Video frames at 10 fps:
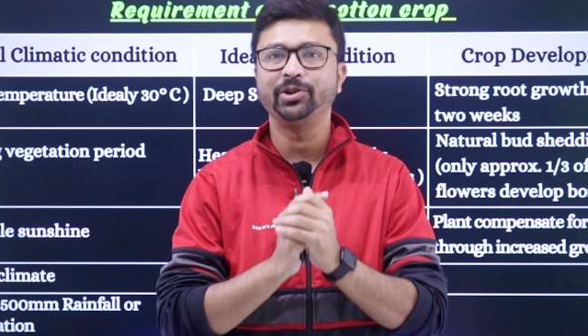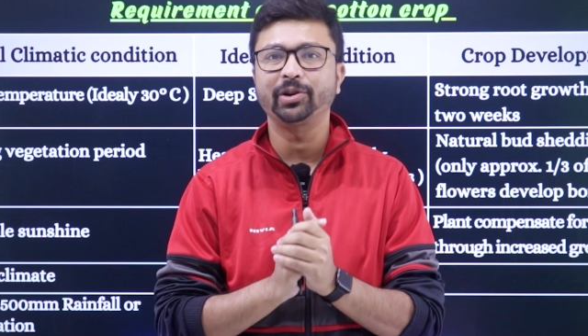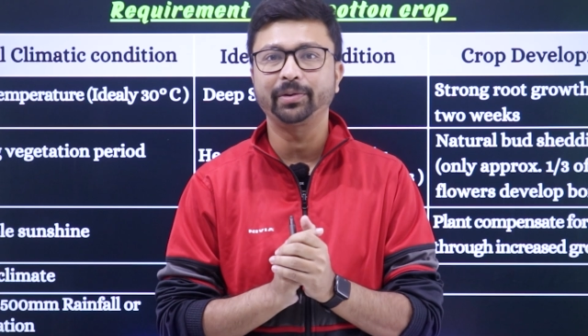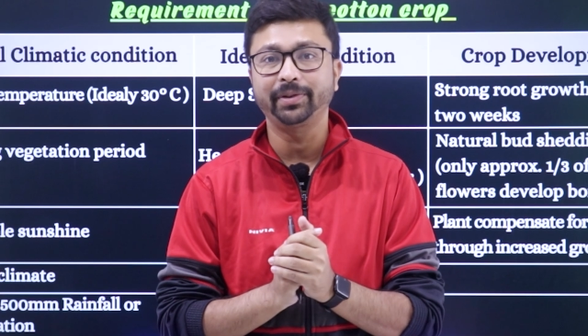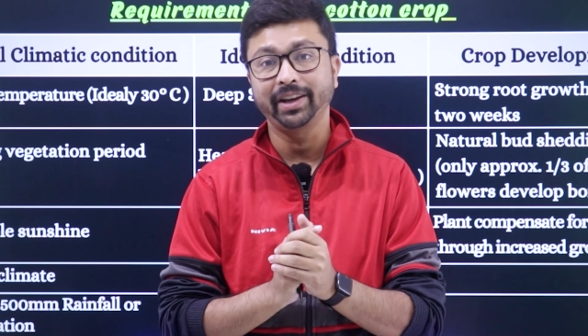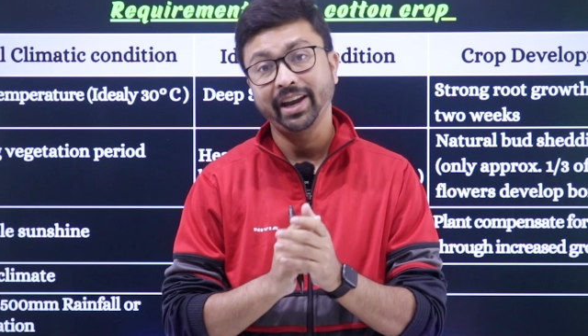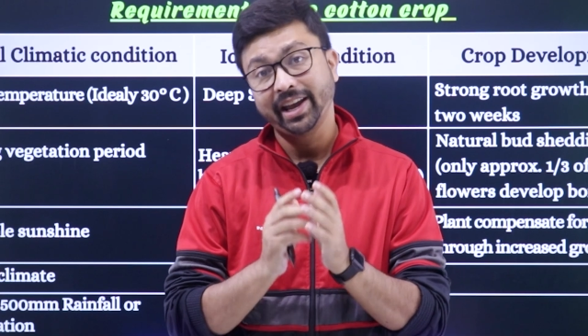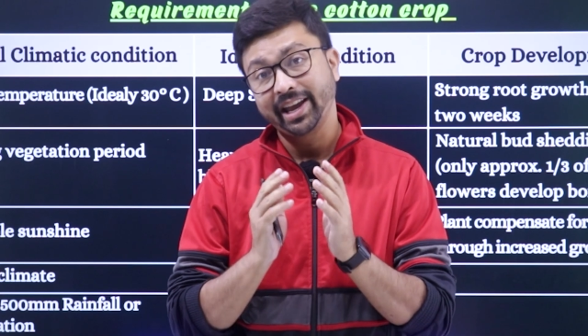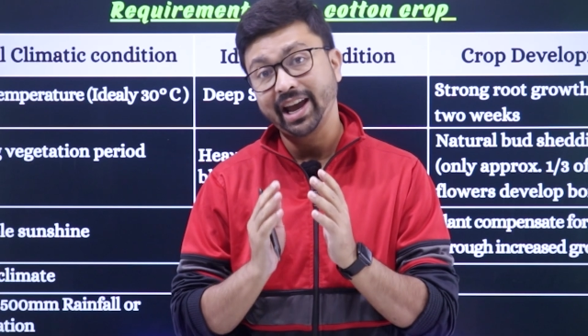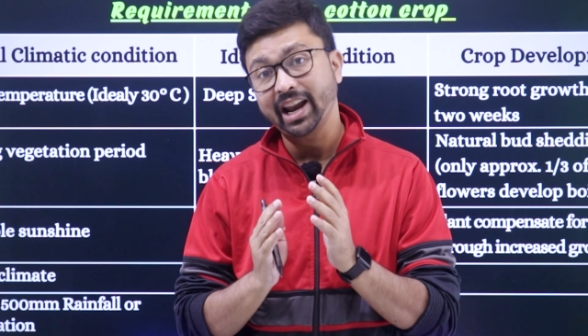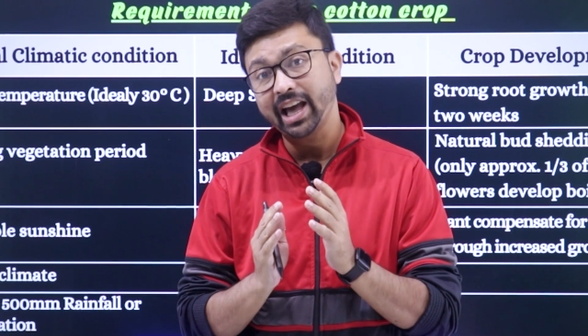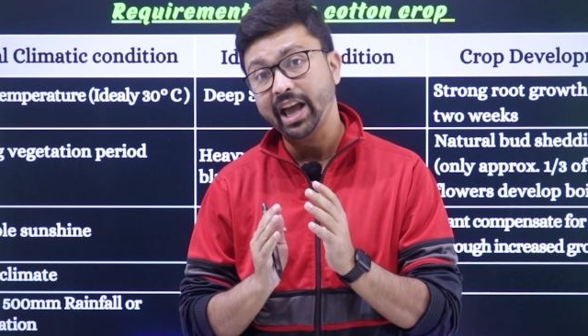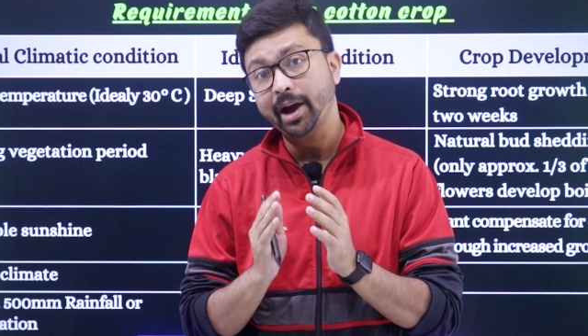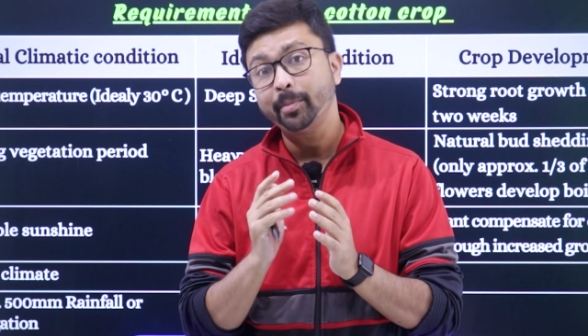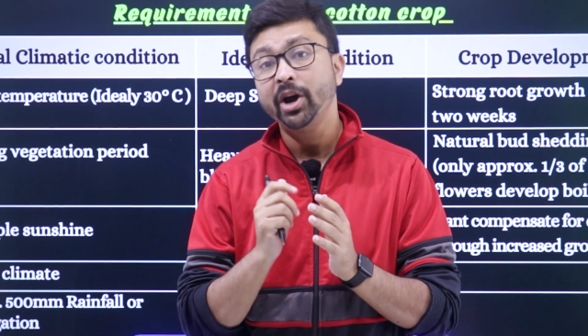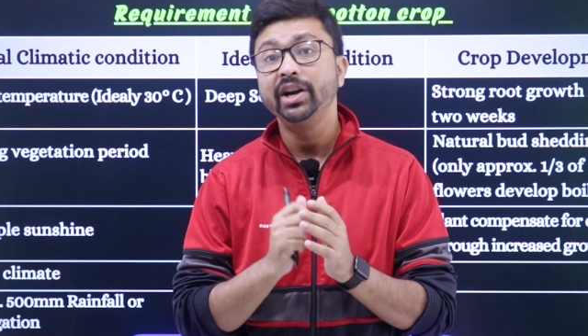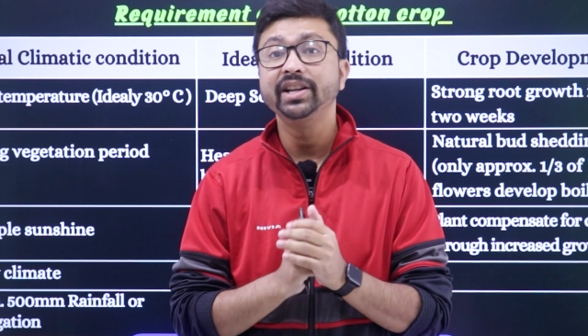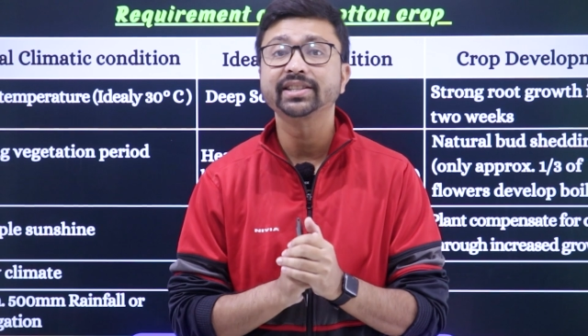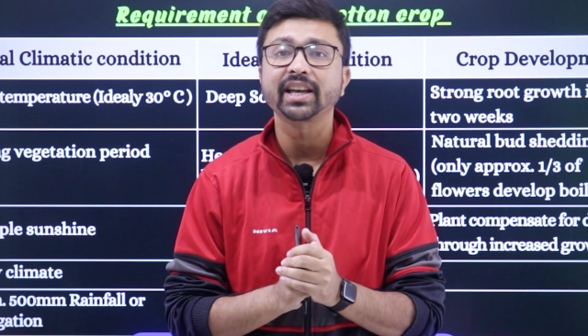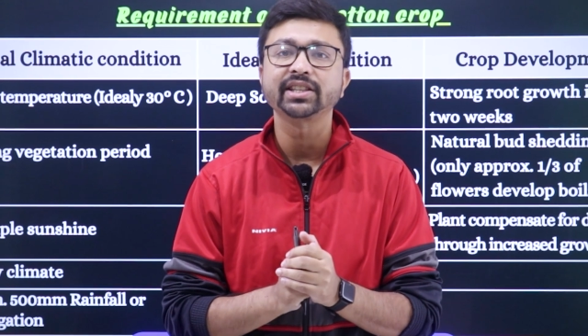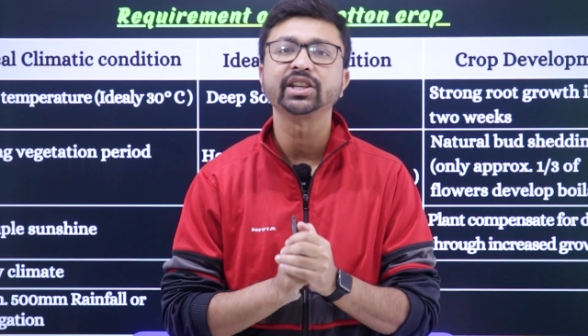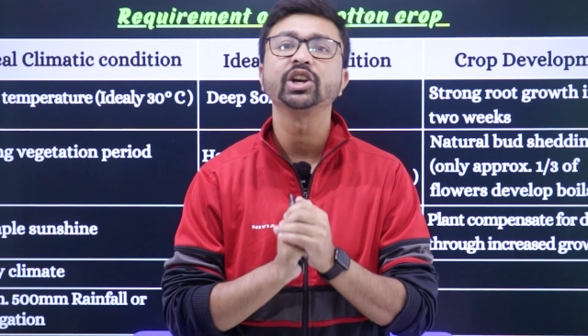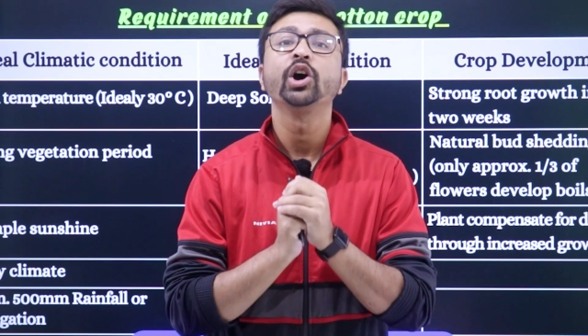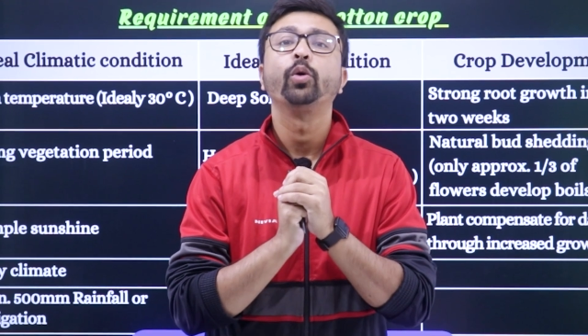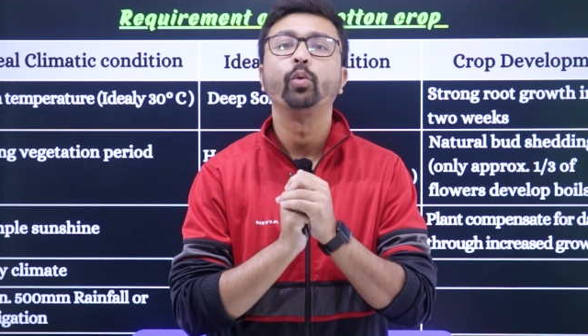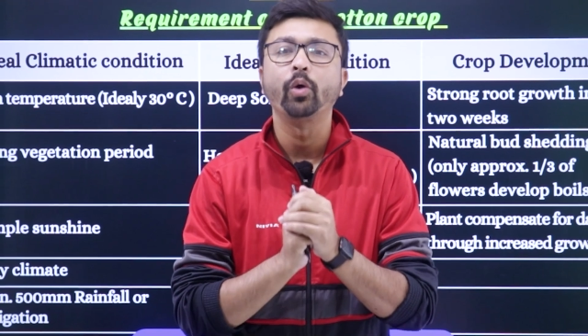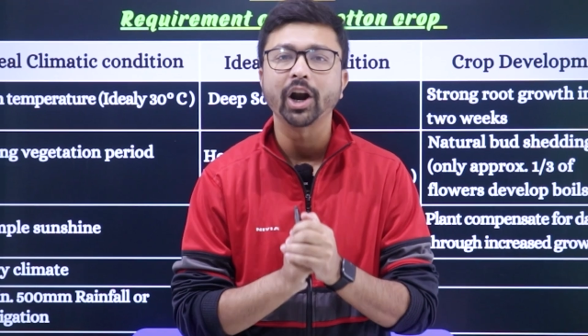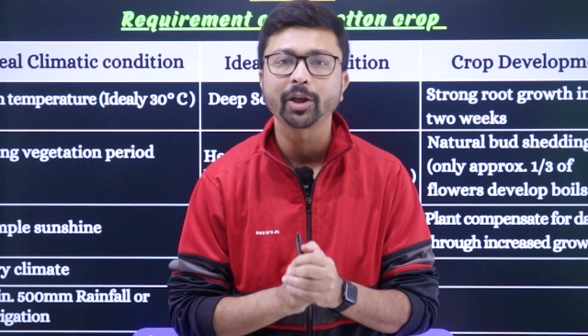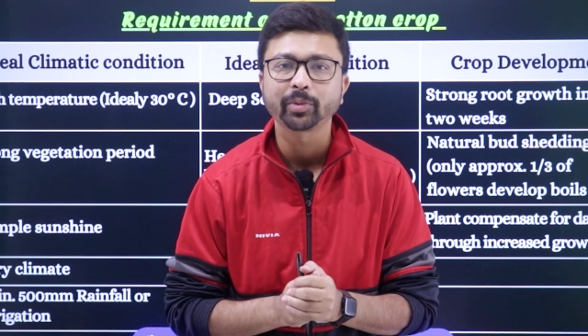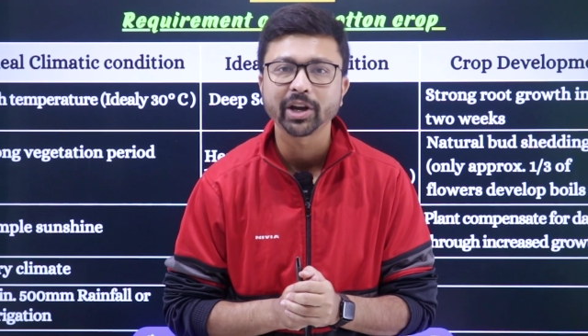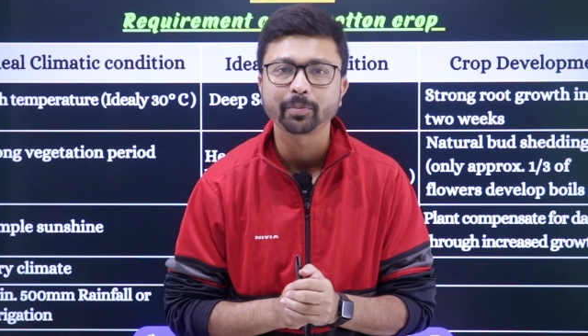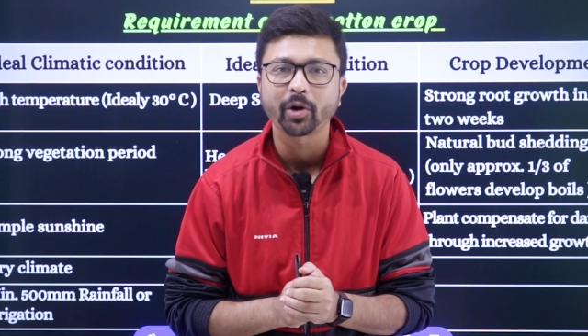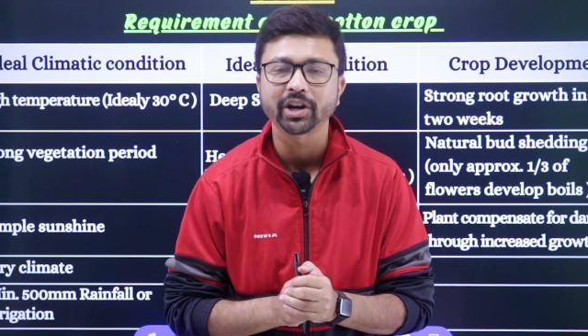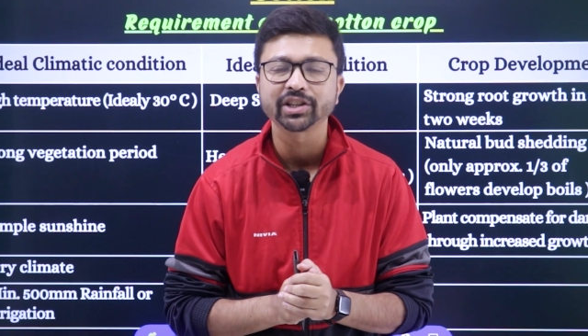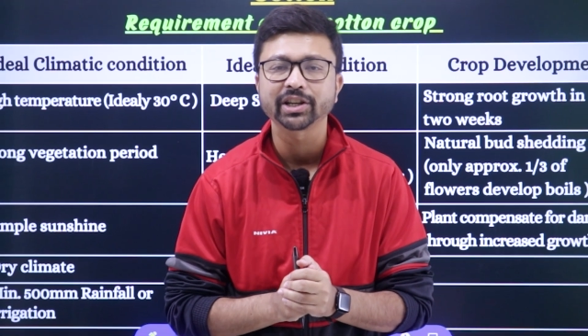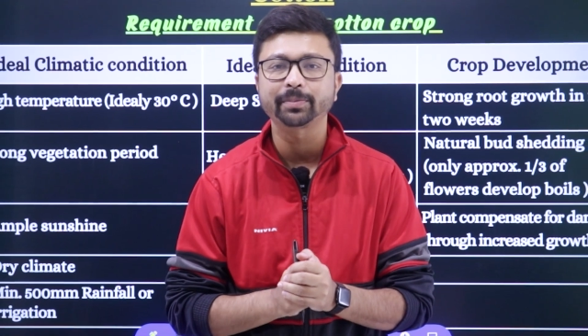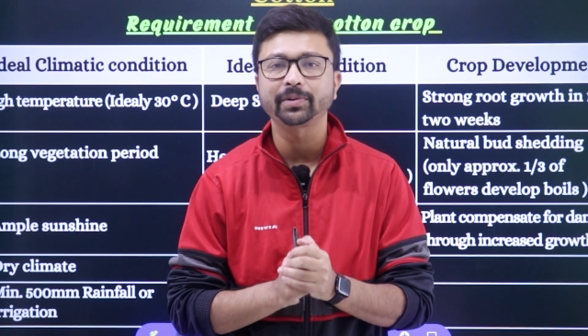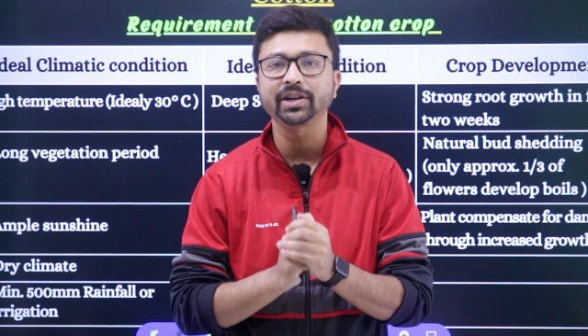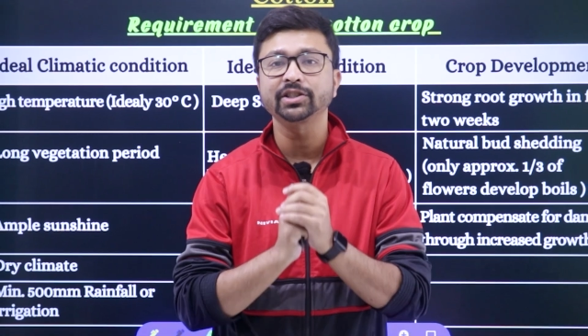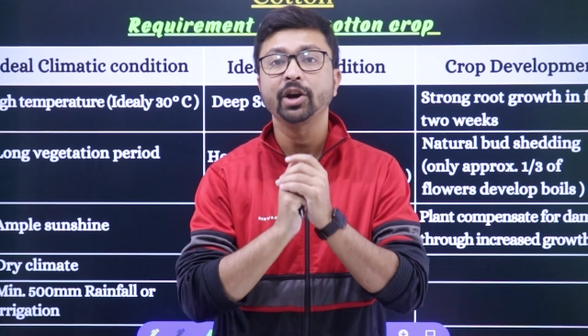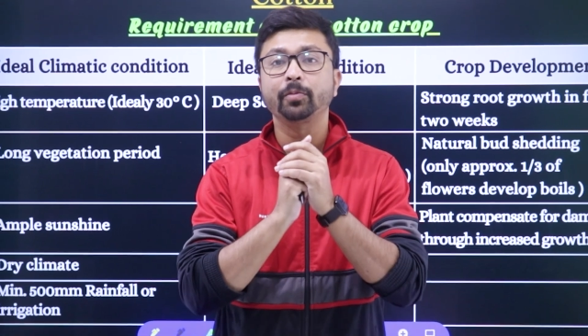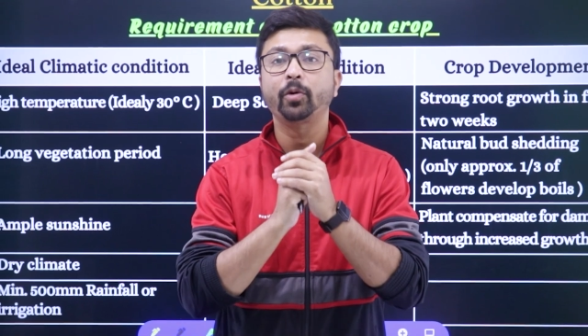Geography. Here I am discussing one of the important chapters